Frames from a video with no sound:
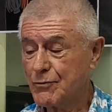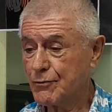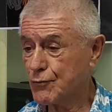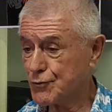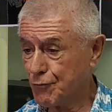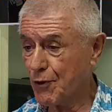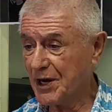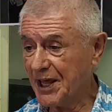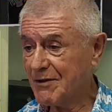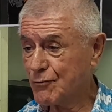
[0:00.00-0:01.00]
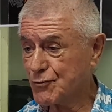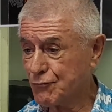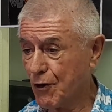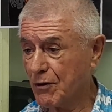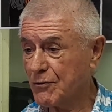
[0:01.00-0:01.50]

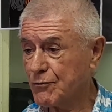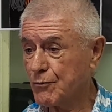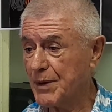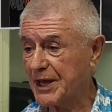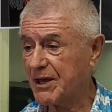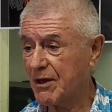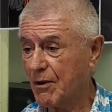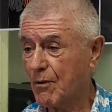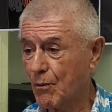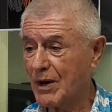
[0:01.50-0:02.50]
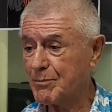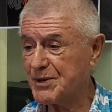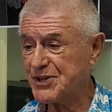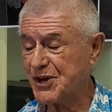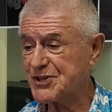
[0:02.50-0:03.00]
struggle to make one
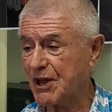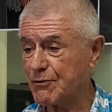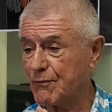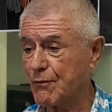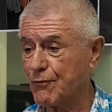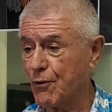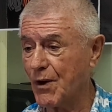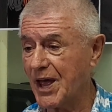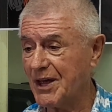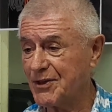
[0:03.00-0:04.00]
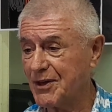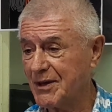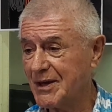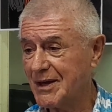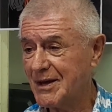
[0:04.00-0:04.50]
business out of the 4 I had.
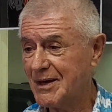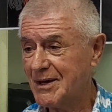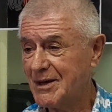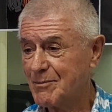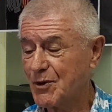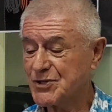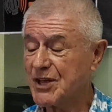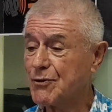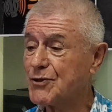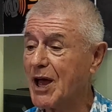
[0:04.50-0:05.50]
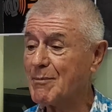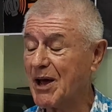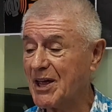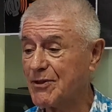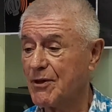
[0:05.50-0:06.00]
Because at the time I
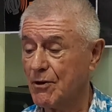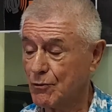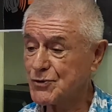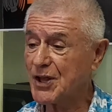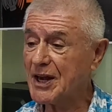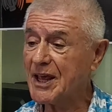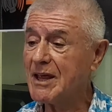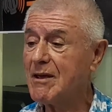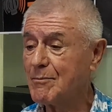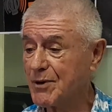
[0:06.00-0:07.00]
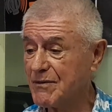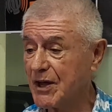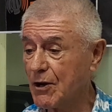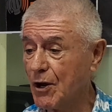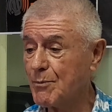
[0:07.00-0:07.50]
had Lhoustalet, Privé
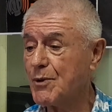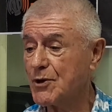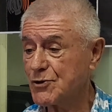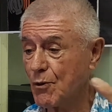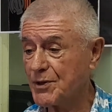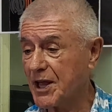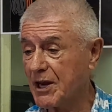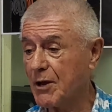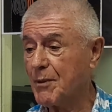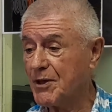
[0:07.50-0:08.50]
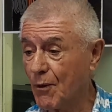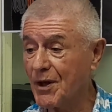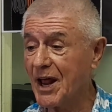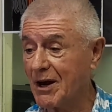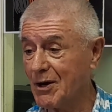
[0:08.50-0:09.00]
Club, Solota Club, and
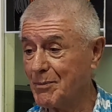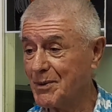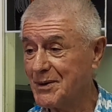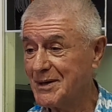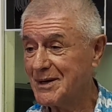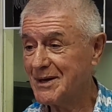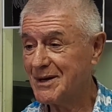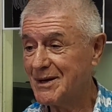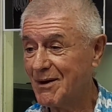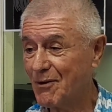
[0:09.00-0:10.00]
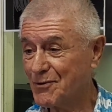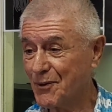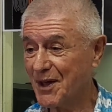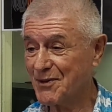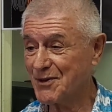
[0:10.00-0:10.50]
Johanna Club, all
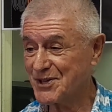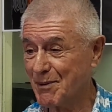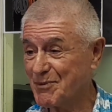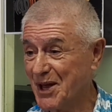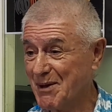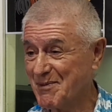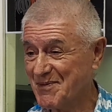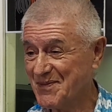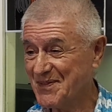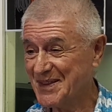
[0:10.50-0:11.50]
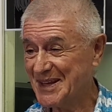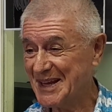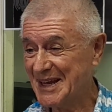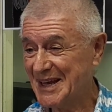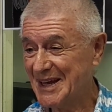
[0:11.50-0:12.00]
together at the same time.
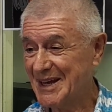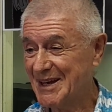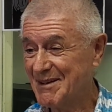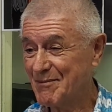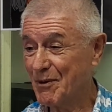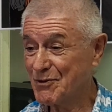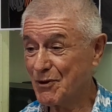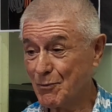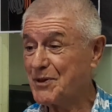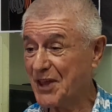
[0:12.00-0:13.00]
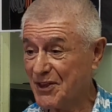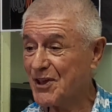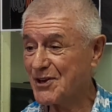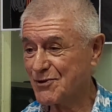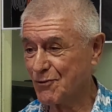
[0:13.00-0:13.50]
But it will be 10
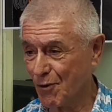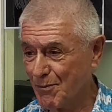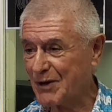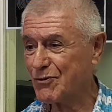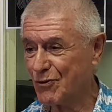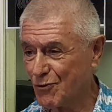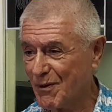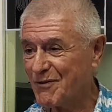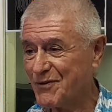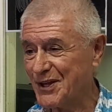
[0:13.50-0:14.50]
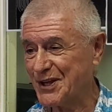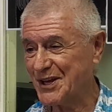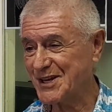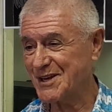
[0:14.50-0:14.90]
years to come back into my feet, yes.